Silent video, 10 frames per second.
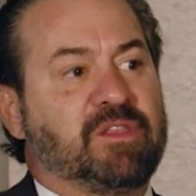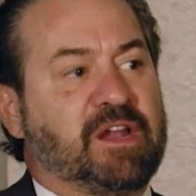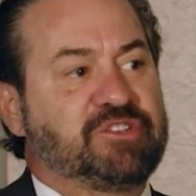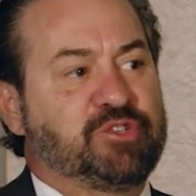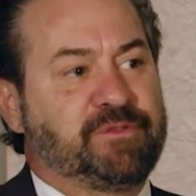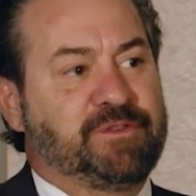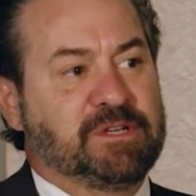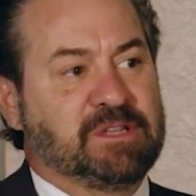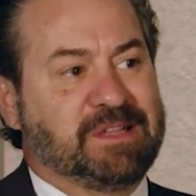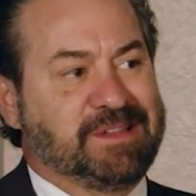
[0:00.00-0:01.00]
I do
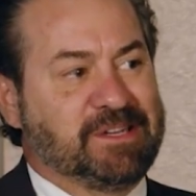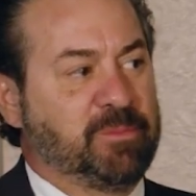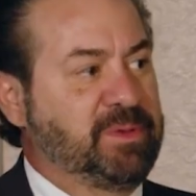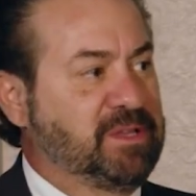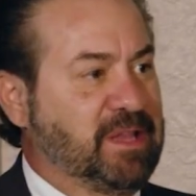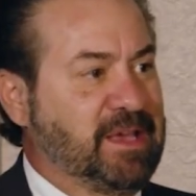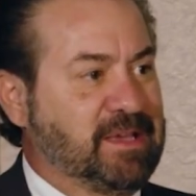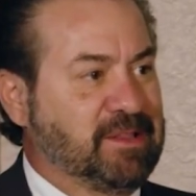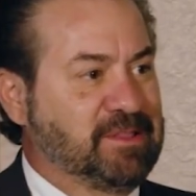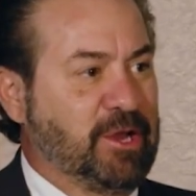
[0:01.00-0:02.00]
feel a little bit
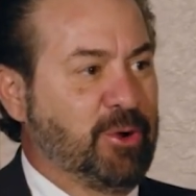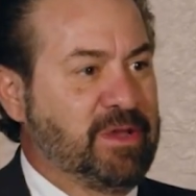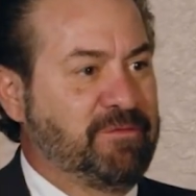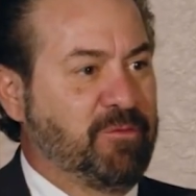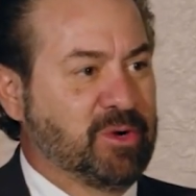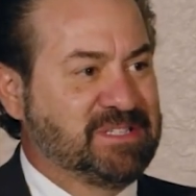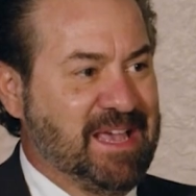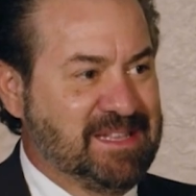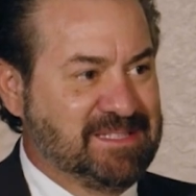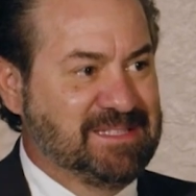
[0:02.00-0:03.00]
like Larry
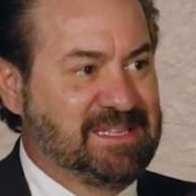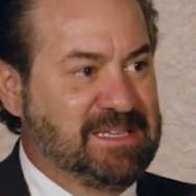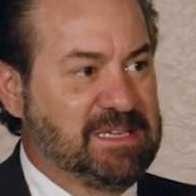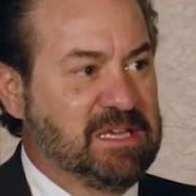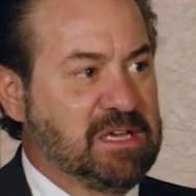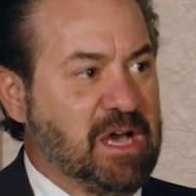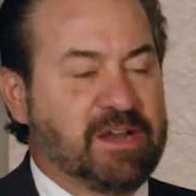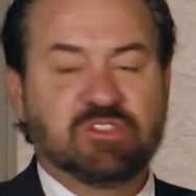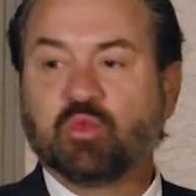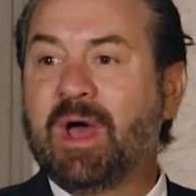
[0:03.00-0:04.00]
Fortensky
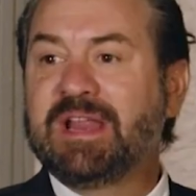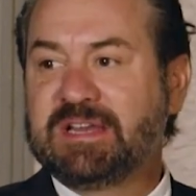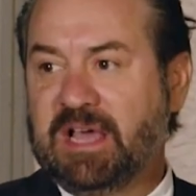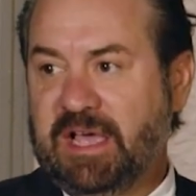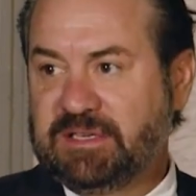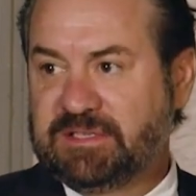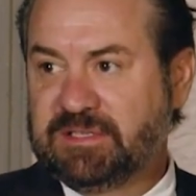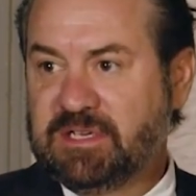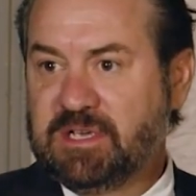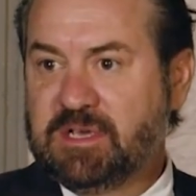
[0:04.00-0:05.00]
on his wedding night.